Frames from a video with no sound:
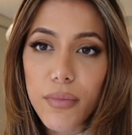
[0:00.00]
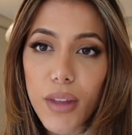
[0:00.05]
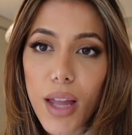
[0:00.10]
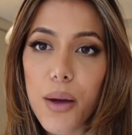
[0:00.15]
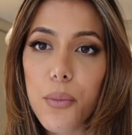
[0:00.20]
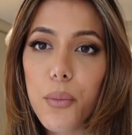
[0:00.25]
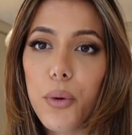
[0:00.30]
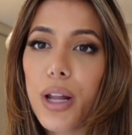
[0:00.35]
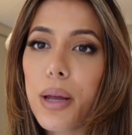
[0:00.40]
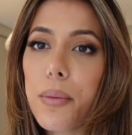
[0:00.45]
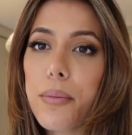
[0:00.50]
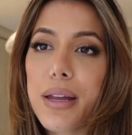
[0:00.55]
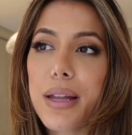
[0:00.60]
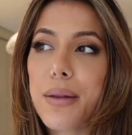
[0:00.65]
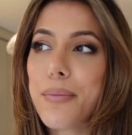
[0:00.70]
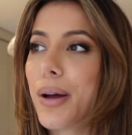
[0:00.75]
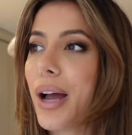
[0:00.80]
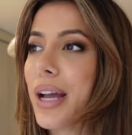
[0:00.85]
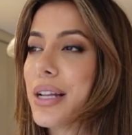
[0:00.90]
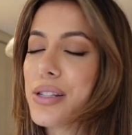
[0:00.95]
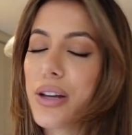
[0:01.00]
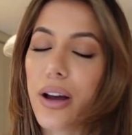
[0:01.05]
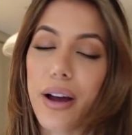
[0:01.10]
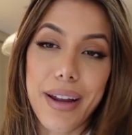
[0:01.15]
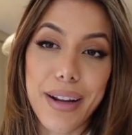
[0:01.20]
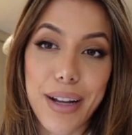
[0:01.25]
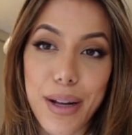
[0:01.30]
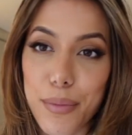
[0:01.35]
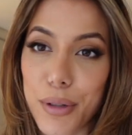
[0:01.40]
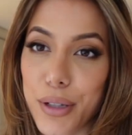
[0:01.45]
And what I mean by
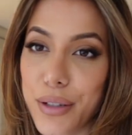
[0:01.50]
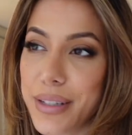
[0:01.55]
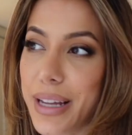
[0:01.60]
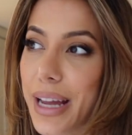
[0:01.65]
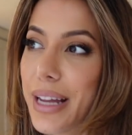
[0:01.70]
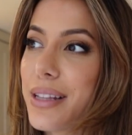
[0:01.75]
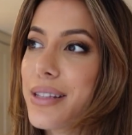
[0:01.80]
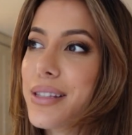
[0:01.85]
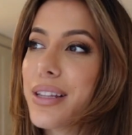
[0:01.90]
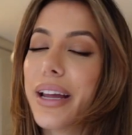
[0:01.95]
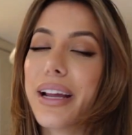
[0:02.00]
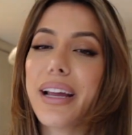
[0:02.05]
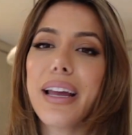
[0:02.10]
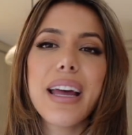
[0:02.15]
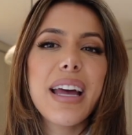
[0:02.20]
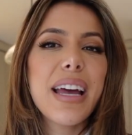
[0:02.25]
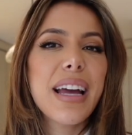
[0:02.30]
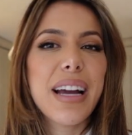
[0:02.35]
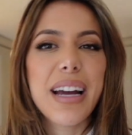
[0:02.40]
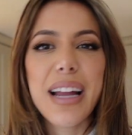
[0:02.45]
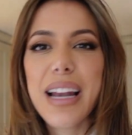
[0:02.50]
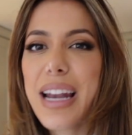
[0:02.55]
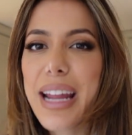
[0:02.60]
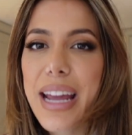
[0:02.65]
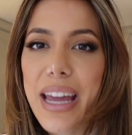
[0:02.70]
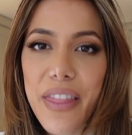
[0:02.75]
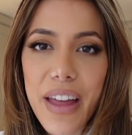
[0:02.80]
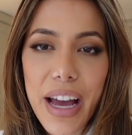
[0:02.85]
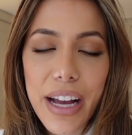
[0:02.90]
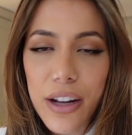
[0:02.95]
tying up loose ends, like
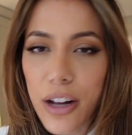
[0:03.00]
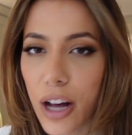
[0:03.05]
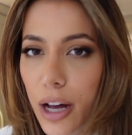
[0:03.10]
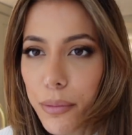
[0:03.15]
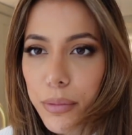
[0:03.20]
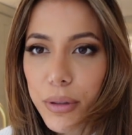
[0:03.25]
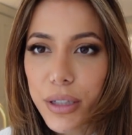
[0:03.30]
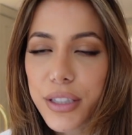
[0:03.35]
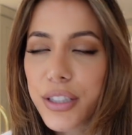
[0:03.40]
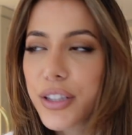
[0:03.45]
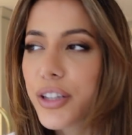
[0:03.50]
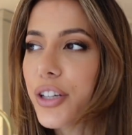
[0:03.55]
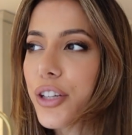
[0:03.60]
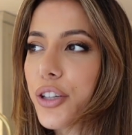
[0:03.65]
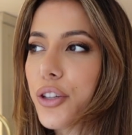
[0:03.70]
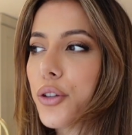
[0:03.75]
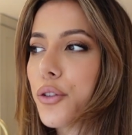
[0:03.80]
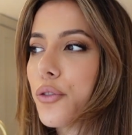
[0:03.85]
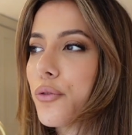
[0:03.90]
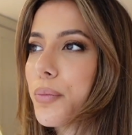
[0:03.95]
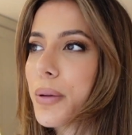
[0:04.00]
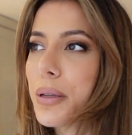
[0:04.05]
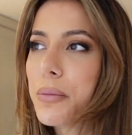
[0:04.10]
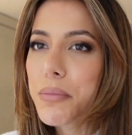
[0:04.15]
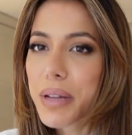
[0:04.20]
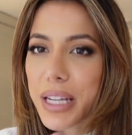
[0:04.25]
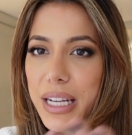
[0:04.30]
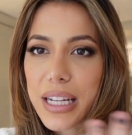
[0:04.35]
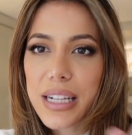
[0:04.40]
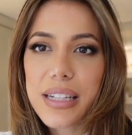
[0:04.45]
clear that cupboard that you've been
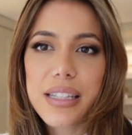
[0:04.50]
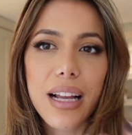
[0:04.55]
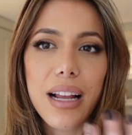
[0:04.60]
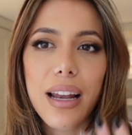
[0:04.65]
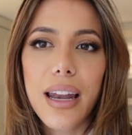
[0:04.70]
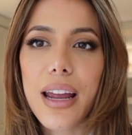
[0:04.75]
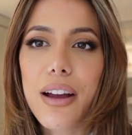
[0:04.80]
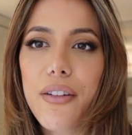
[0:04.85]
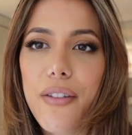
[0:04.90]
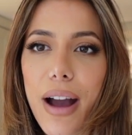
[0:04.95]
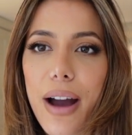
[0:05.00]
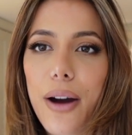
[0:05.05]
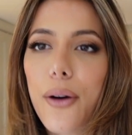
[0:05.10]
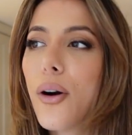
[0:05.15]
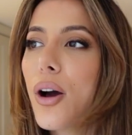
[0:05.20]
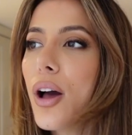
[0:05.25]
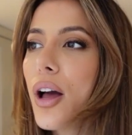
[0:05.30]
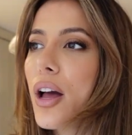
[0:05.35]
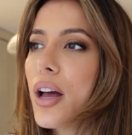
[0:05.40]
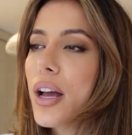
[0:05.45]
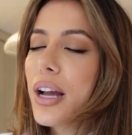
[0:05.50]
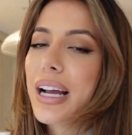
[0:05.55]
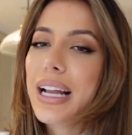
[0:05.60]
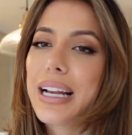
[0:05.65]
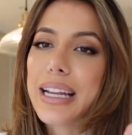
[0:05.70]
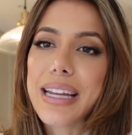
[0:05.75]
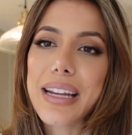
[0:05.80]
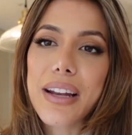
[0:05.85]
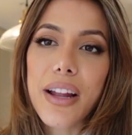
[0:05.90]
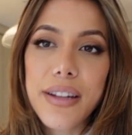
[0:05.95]
meaning to clear out,
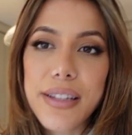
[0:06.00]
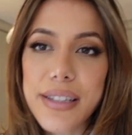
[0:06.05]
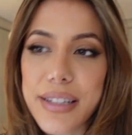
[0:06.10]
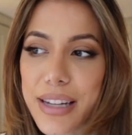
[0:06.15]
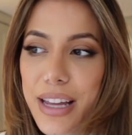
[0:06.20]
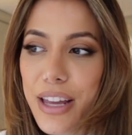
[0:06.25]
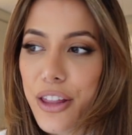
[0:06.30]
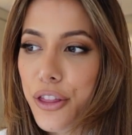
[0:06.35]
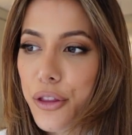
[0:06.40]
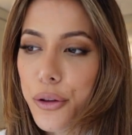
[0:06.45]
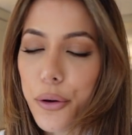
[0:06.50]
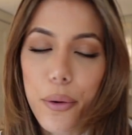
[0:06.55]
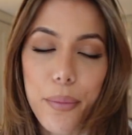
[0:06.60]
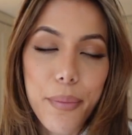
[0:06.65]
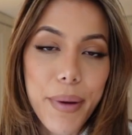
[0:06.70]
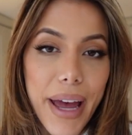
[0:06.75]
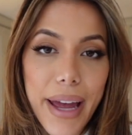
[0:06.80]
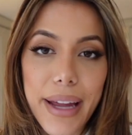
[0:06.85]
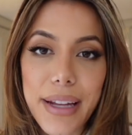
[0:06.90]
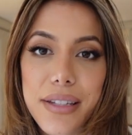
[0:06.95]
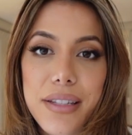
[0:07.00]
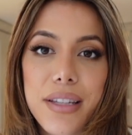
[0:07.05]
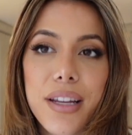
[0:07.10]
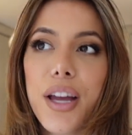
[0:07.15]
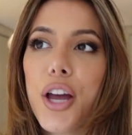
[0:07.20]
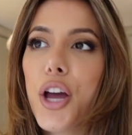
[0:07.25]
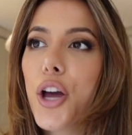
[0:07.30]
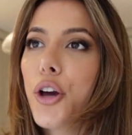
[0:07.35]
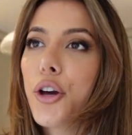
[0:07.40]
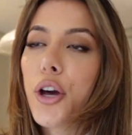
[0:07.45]
clean underneath your bed,
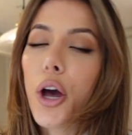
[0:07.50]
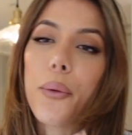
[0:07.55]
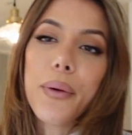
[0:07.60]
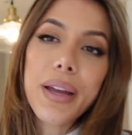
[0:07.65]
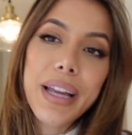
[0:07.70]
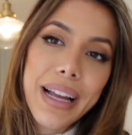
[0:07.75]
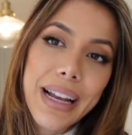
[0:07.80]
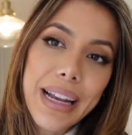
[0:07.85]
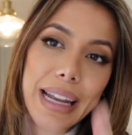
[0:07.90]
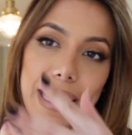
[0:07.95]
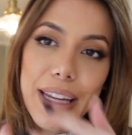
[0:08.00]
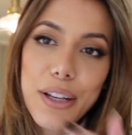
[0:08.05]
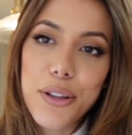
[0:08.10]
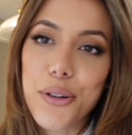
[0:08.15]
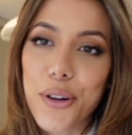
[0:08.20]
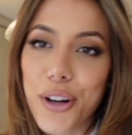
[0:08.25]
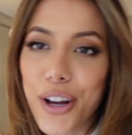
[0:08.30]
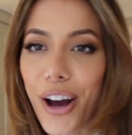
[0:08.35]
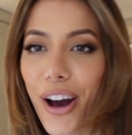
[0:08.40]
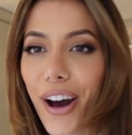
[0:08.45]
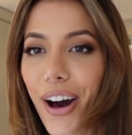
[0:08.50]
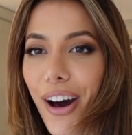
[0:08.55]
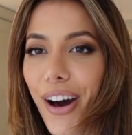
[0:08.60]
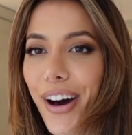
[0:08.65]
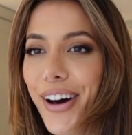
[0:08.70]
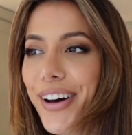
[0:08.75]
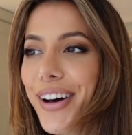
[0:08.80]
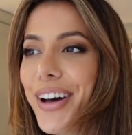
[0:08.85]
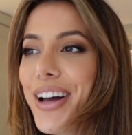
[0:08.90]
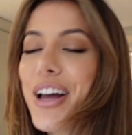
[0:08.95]
go and clean your
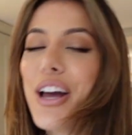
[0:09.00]
car,